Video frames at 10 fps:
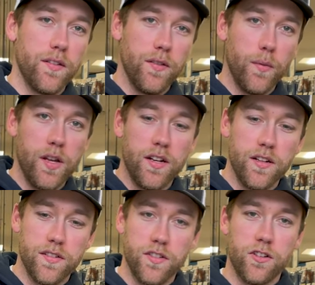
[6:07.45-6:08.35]
the
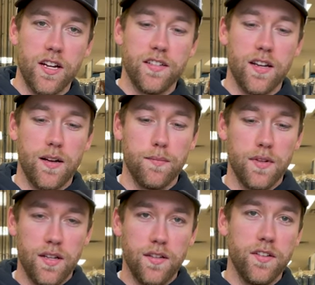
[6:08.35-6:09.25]
waders, dry top,
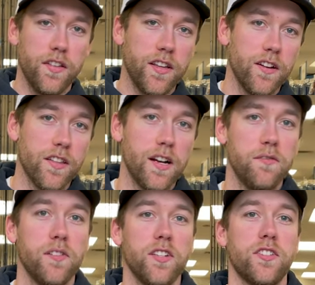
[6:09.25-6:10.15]
to the gear that I
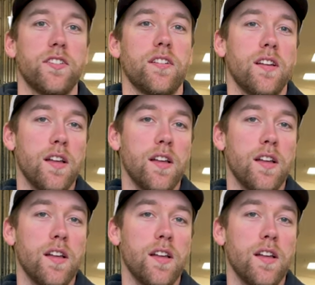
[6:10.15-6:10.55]
fish.